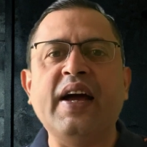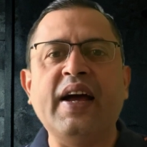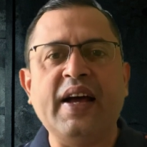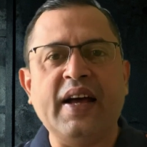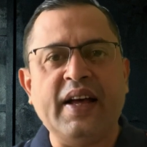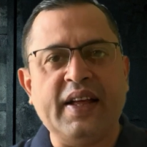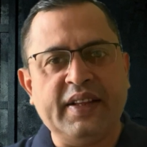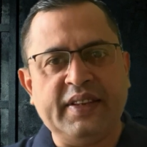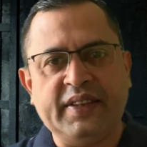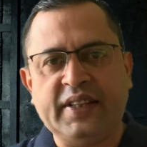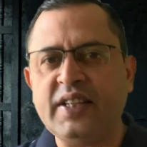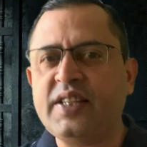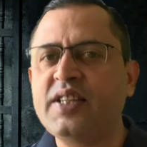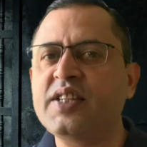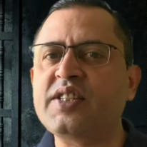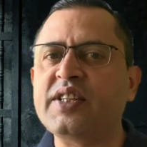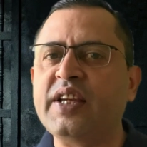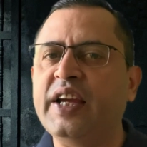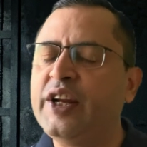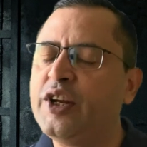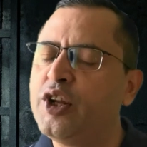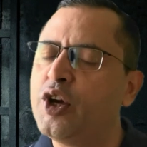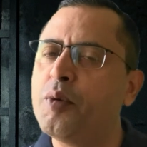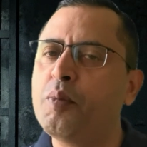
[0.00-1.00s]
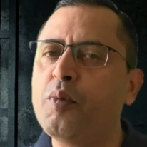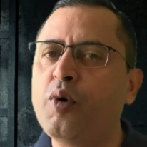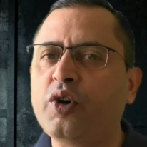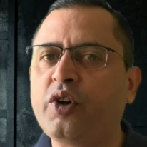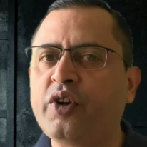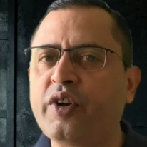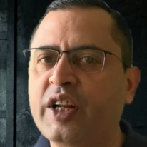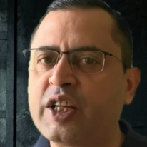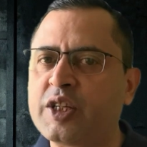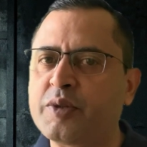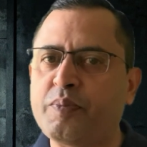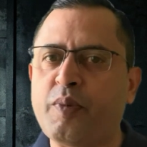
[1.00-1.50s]
This is
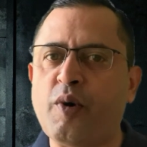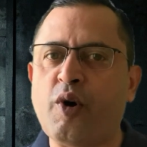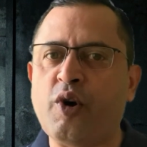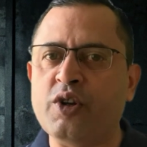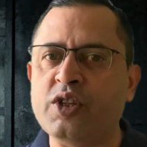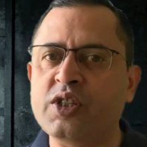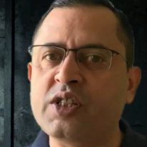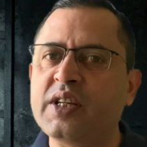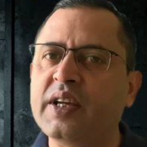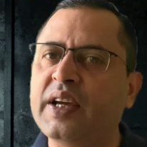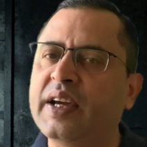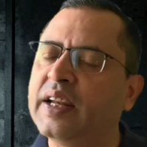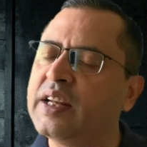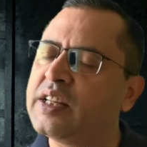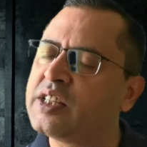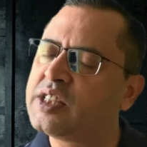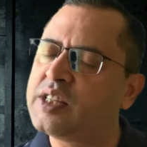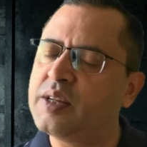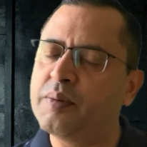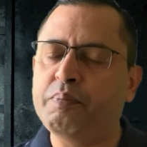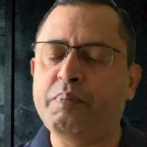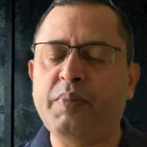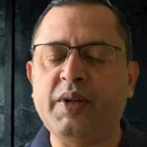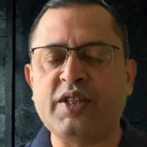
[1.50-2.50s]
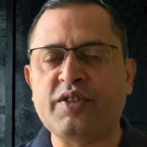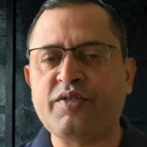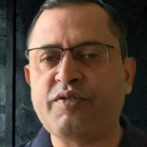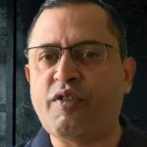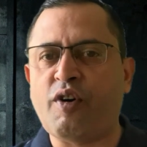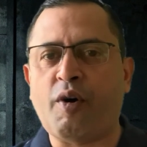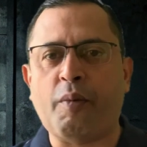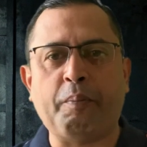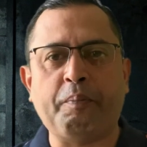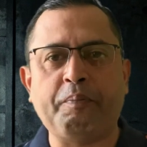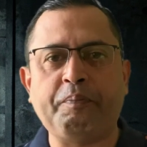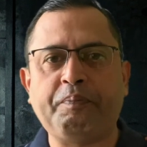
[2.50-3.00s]
ideomotor response in simplest
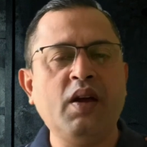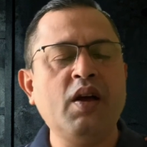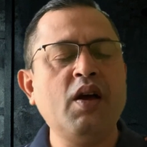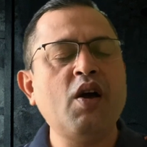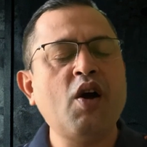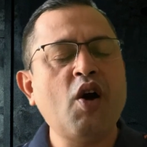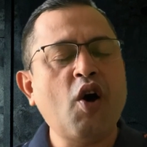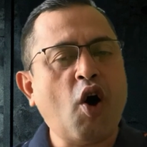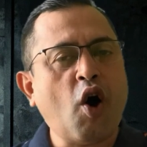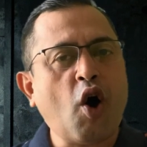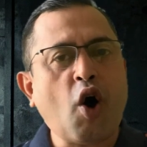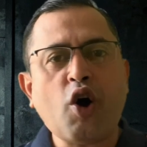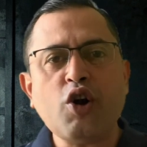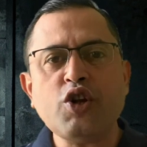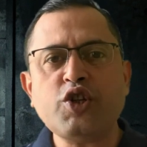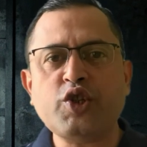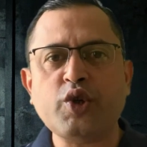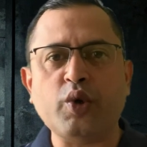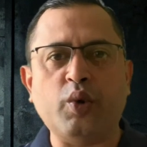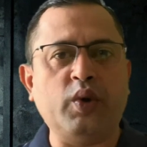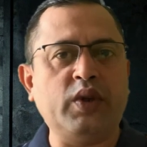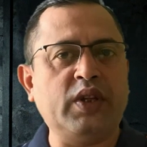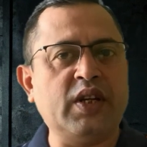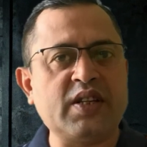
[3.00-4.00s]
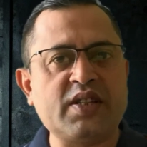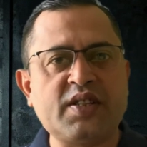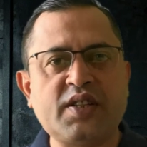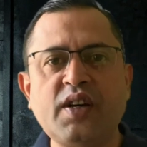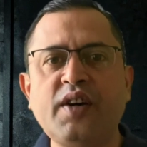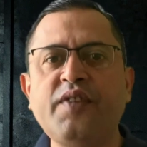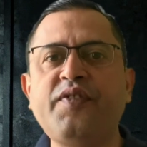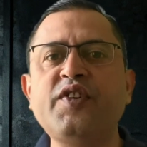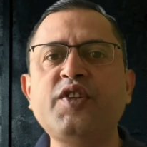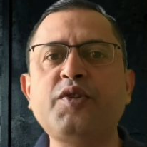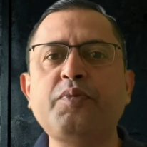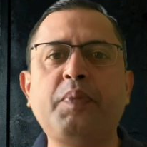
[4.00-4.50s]
form. Also, the
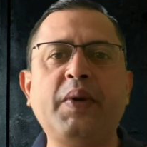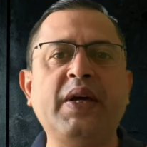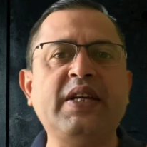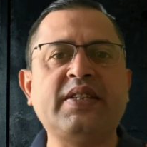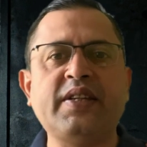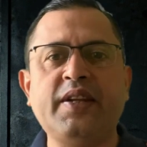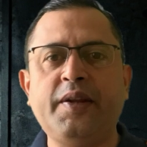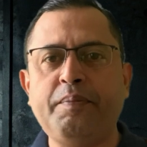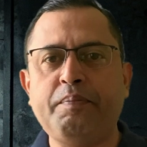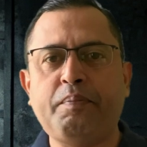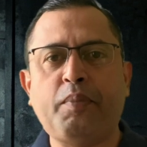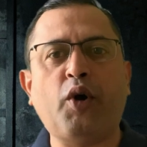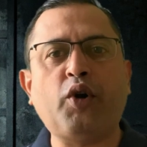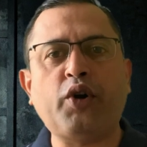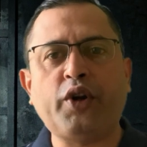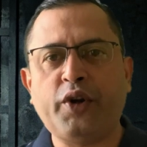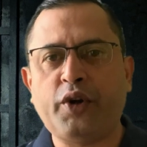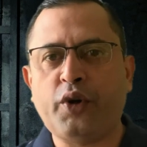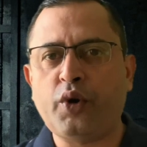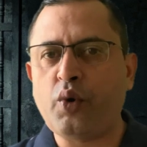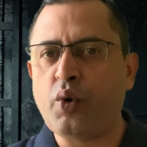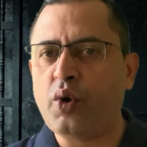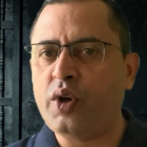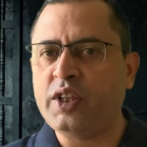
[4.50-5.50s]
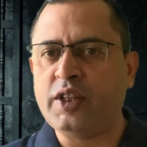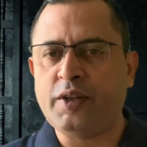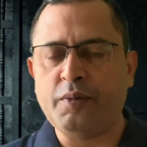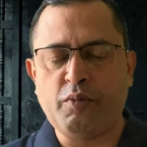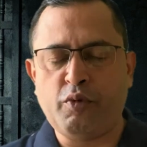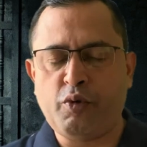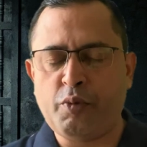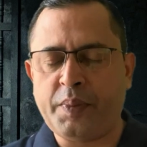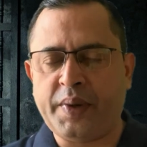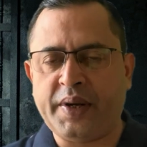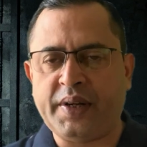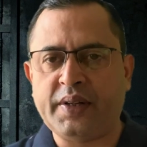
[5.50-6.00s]
surface plays an important role in the
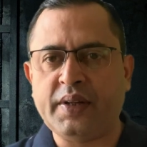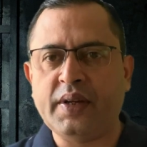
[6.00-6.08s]
movement.